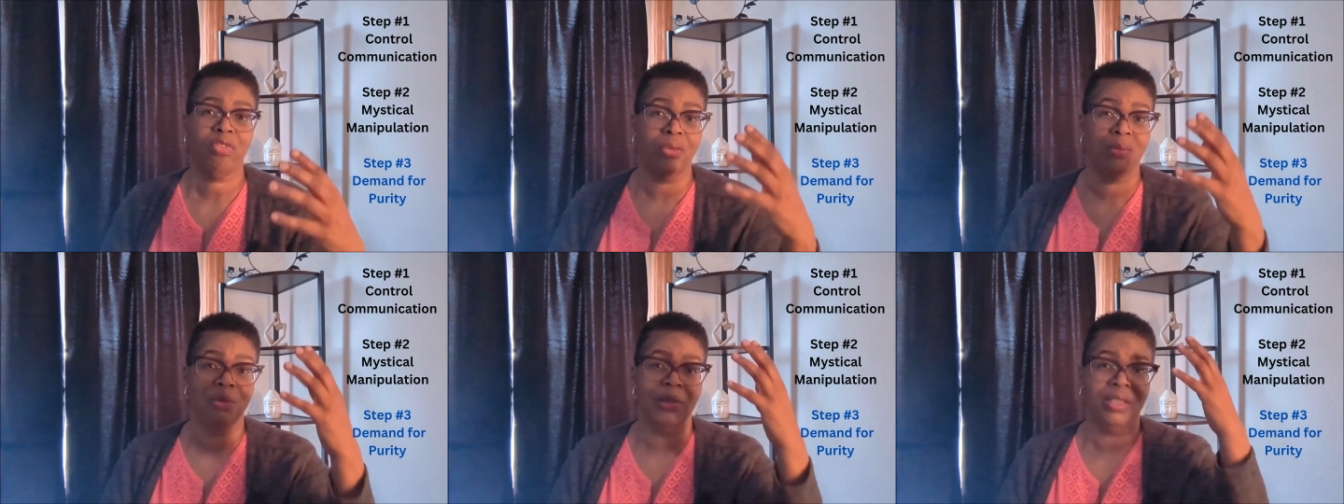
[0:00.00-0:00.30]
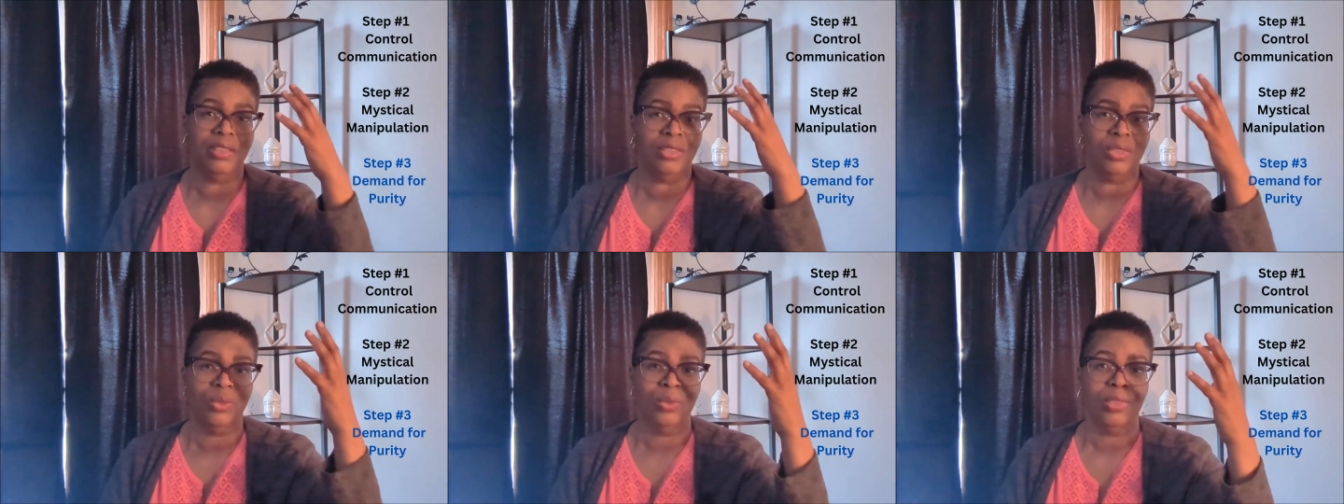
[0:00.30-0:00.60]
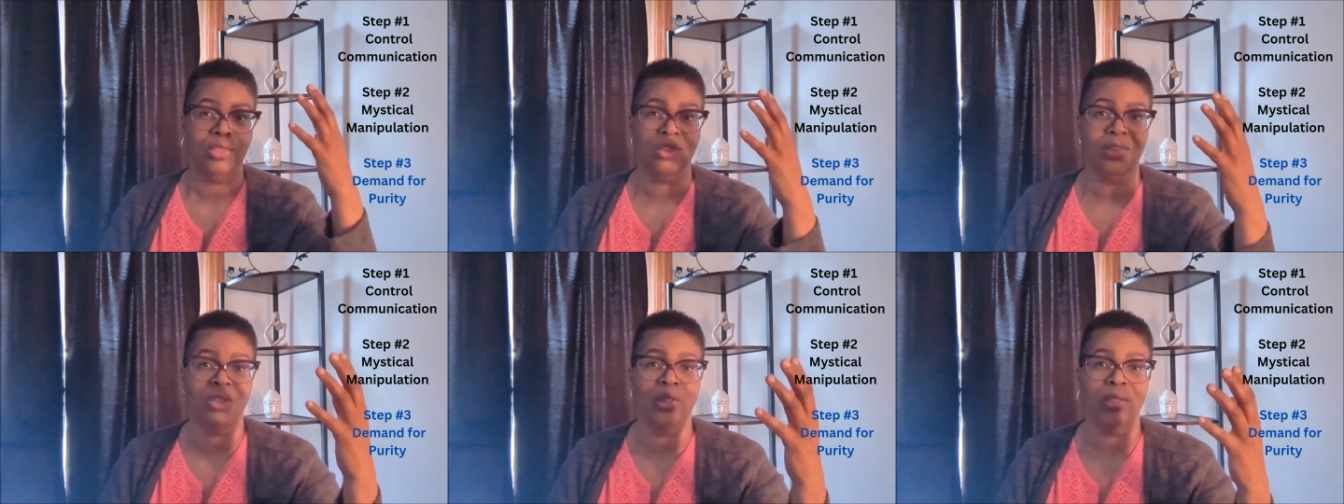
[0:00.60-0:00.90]
from this
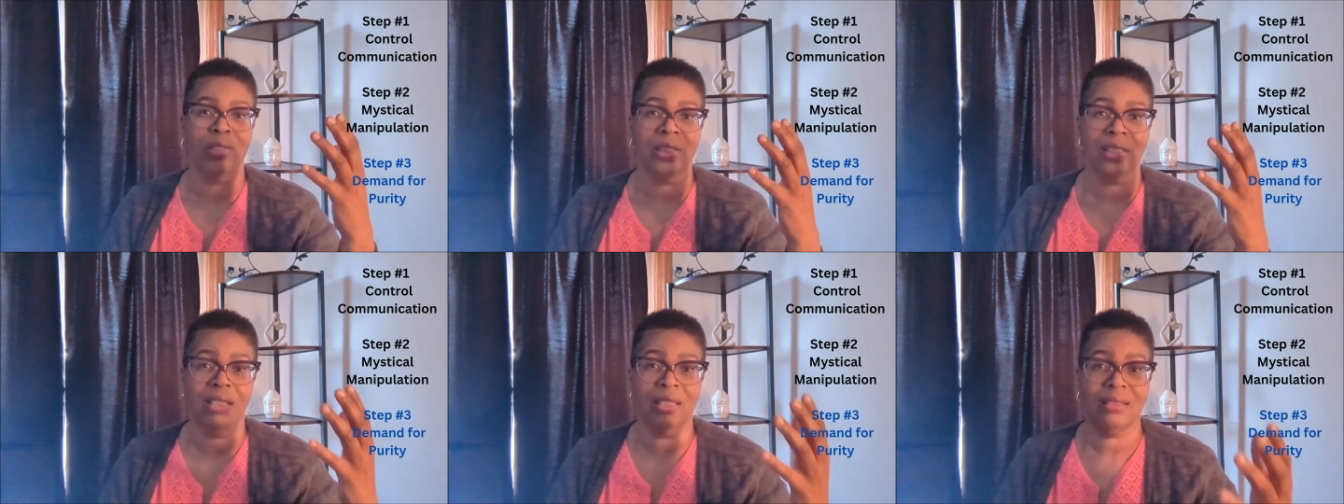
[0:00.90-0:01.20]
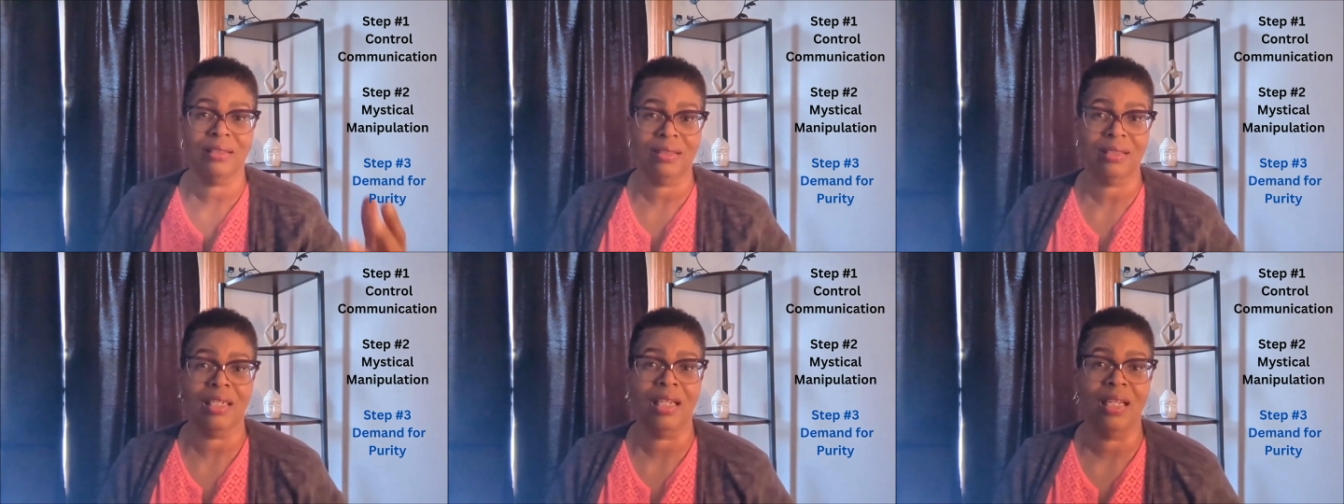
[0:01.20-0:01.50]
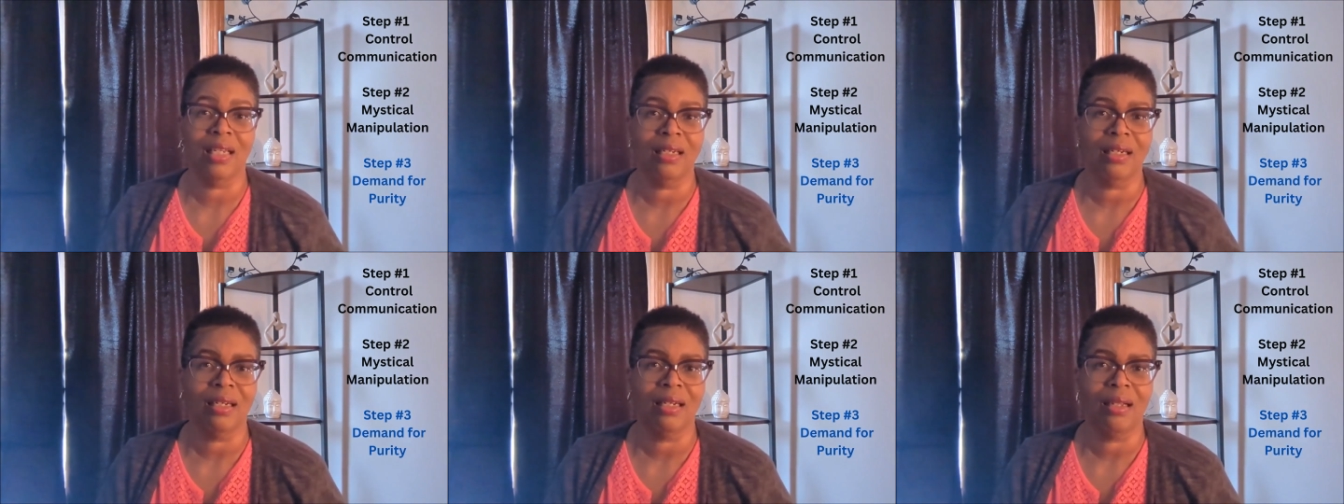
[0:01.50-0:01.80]
to a certain
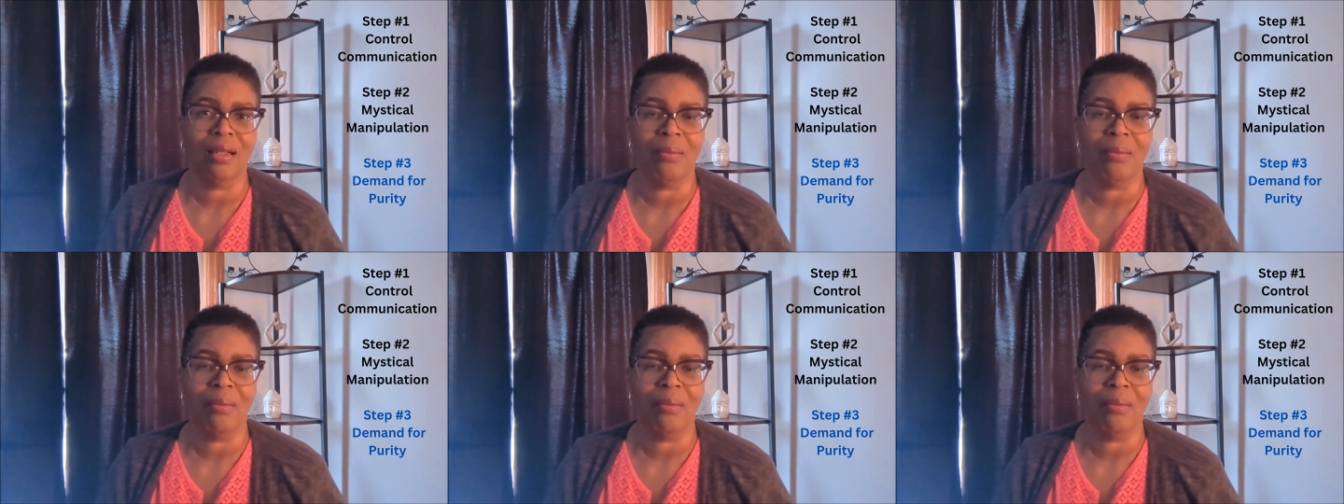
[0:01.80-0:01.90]
extent